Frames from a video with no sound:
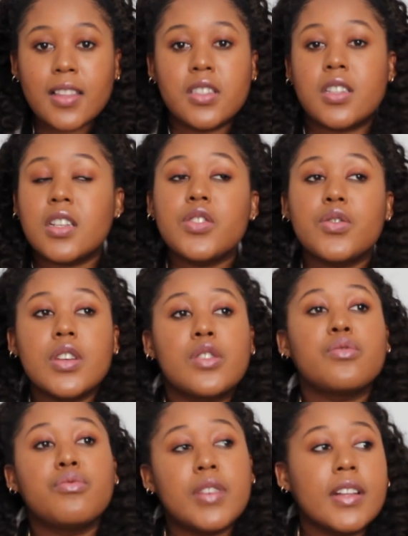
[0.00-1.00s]

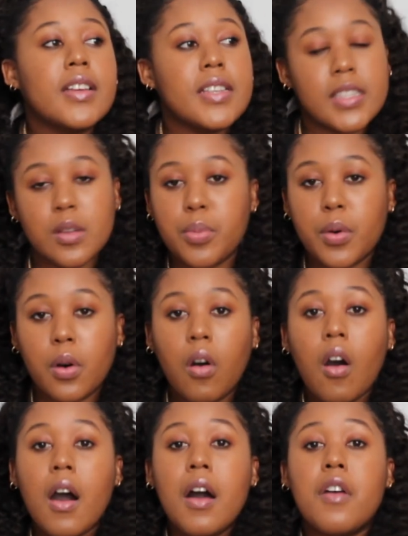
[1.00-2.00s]
It's really
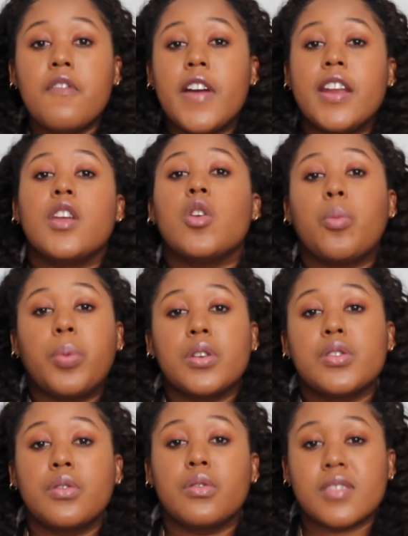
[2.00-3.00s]
simple, finding your
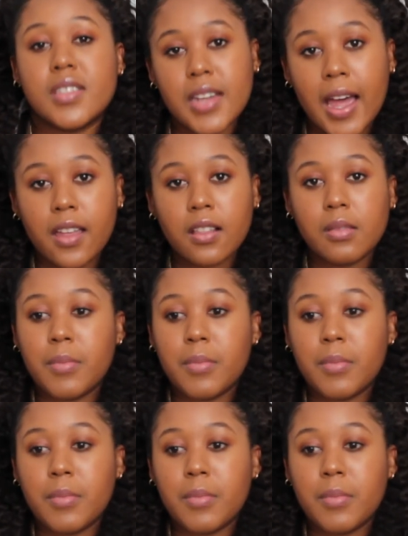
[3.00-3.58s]
personal style.